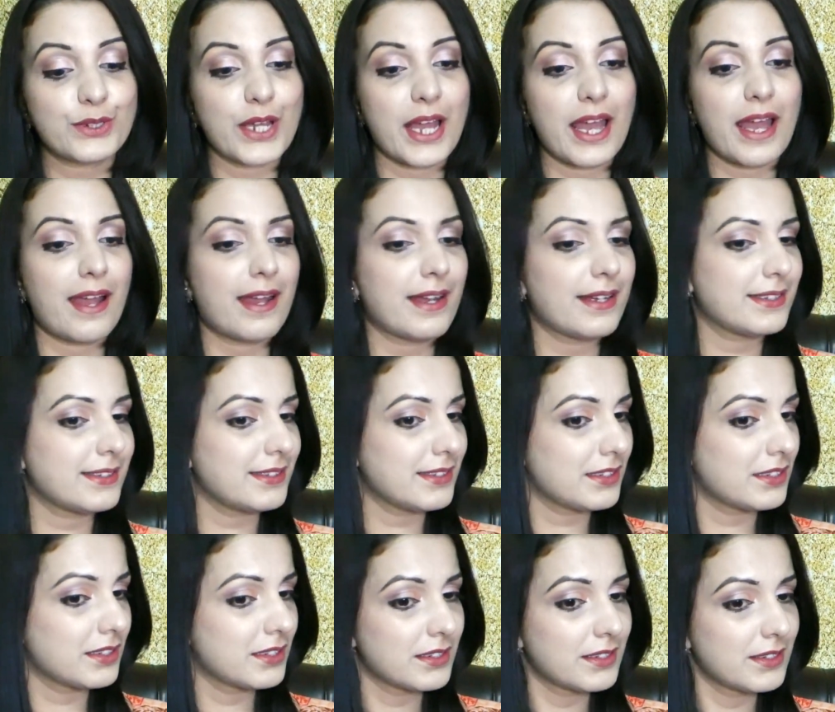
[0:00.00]

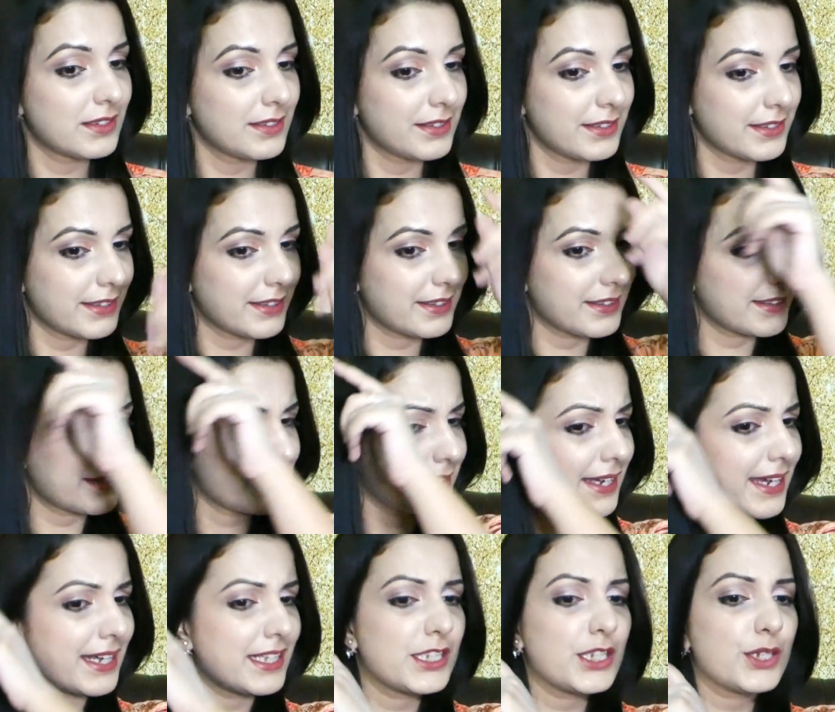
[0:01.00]
and
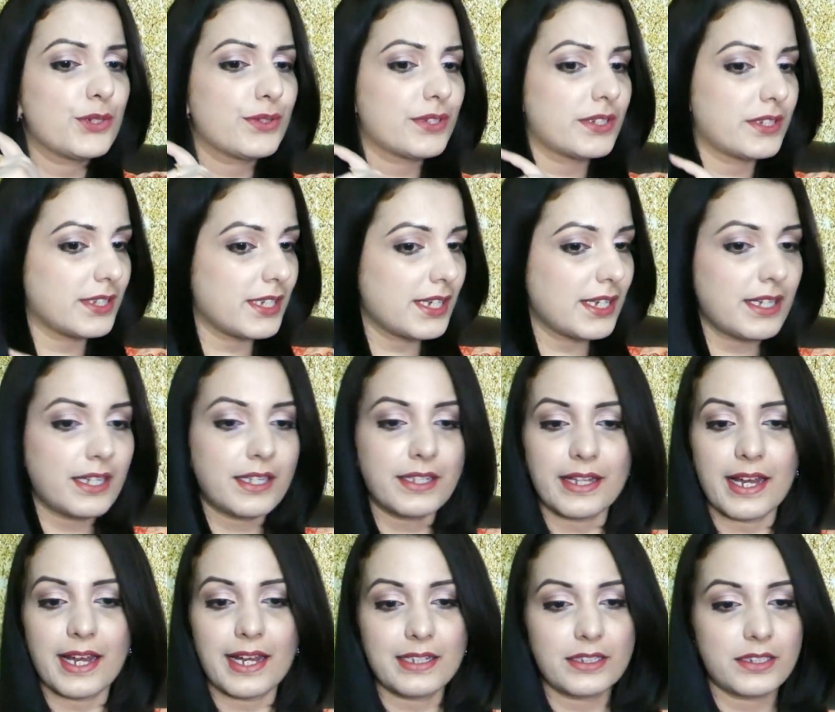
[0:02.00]
can you see
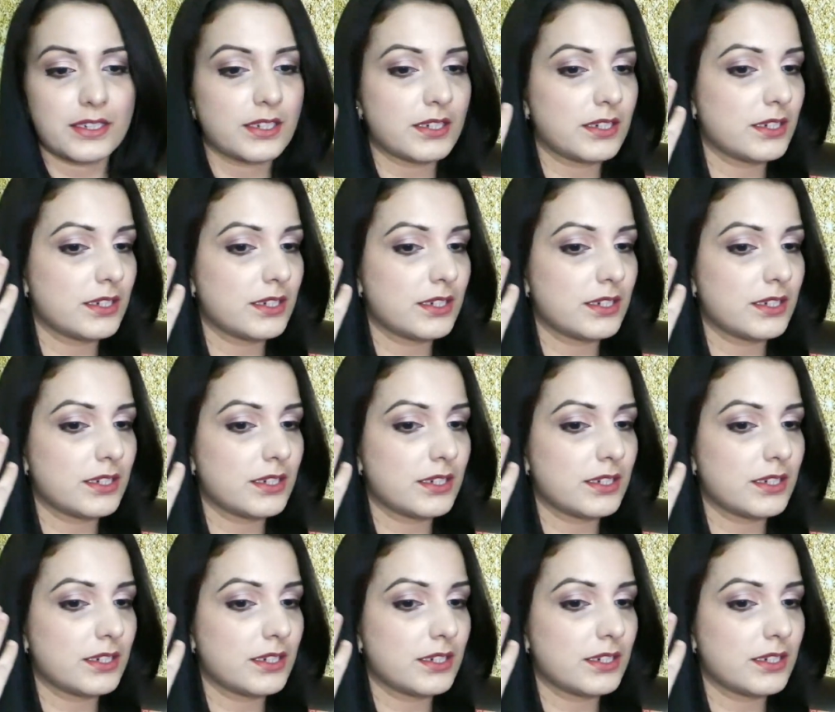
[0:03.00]
that